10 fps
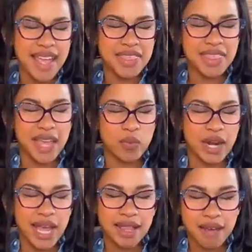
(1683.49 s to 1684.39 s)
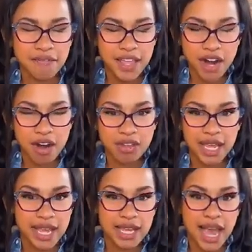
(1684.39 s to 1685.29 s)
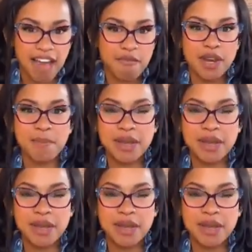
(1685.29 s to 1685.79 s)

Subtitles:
And then when I left there, I've been